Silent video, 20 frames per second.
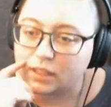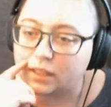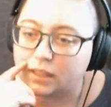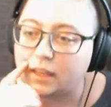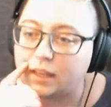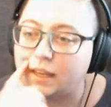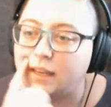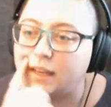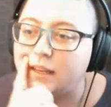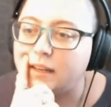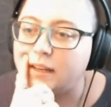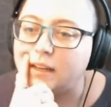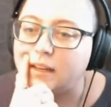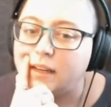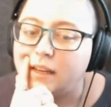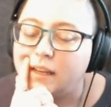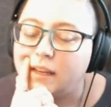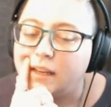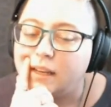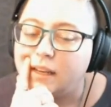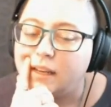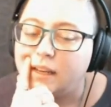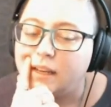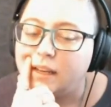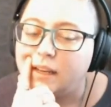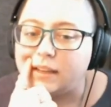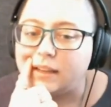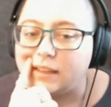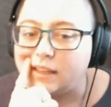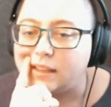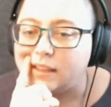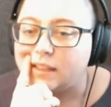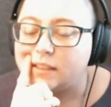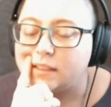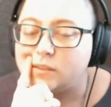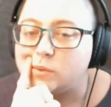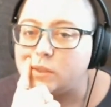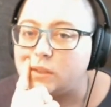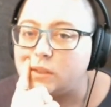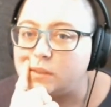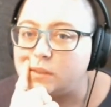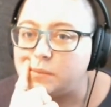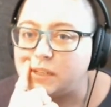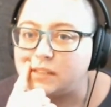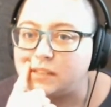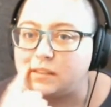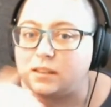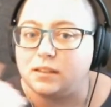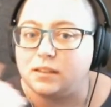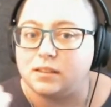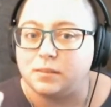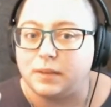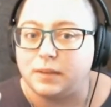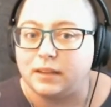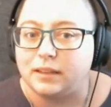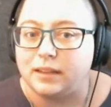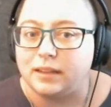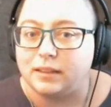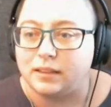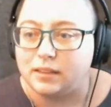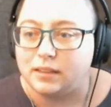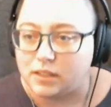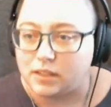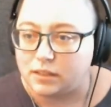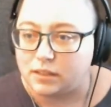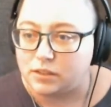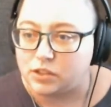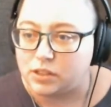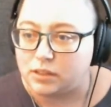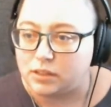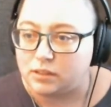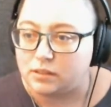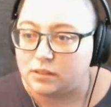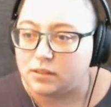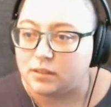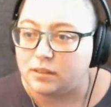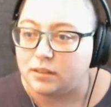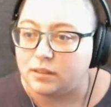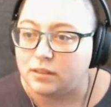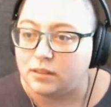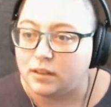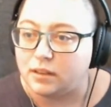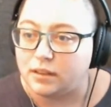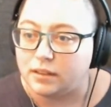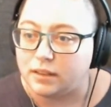and i think that's one of the best things about like the dungeons and